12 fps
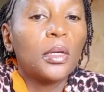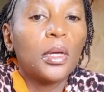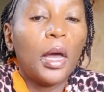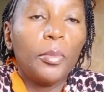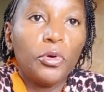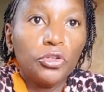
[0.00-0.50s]

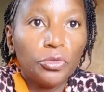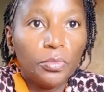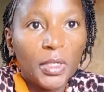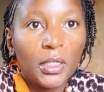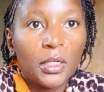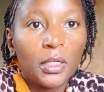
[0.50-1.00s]
I'm going to
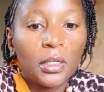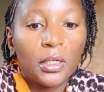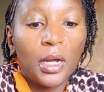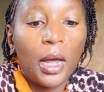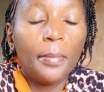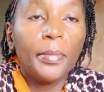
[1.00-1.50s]
make
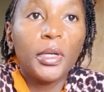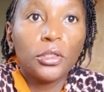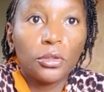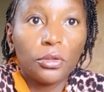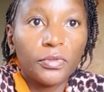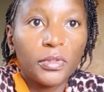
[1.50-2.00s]
a mix
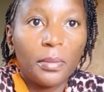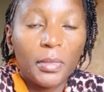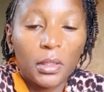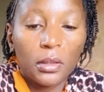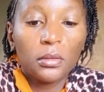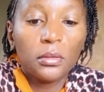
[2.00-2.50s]
of
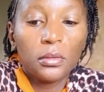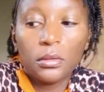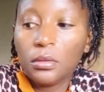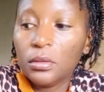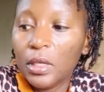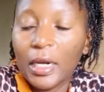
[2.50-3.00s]
something
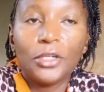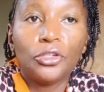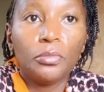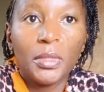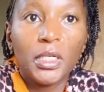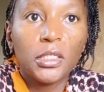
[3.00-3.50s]
like to
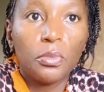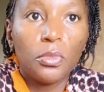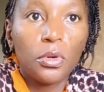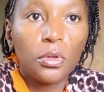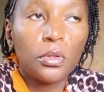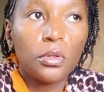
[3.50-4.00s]
make it
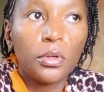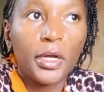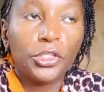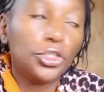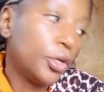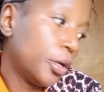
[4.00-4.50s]
more
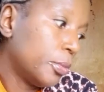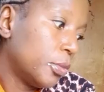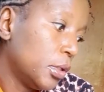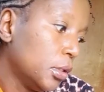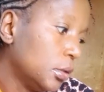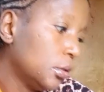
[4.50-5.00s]
enjoyable.